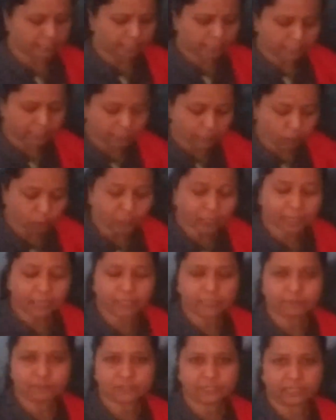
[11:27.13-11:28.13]
and an
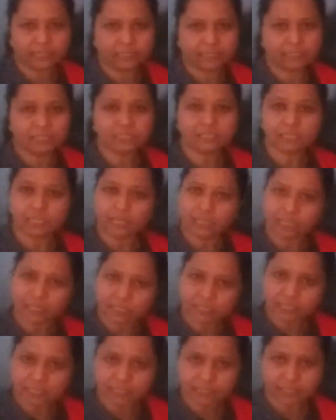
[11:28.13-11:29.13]
interrogative sentence
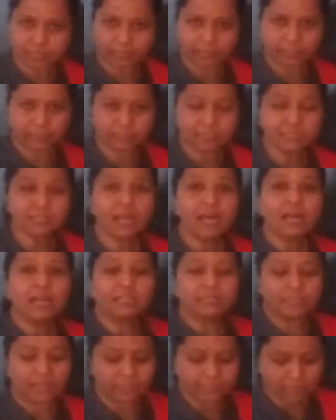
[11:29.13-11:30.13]
is a sentence
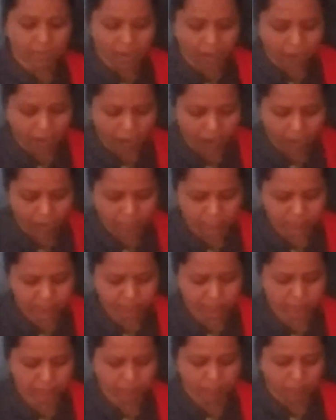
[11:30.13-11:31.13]
that
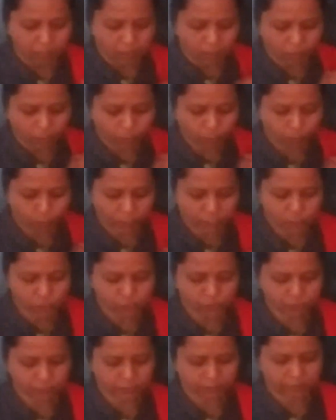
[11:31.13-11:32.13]
asks a
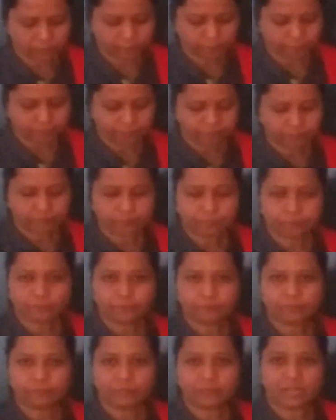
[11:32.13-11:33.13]
question.
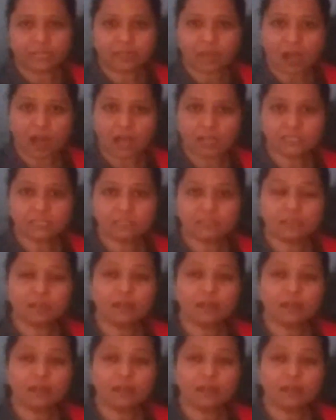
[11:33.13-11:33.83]
And at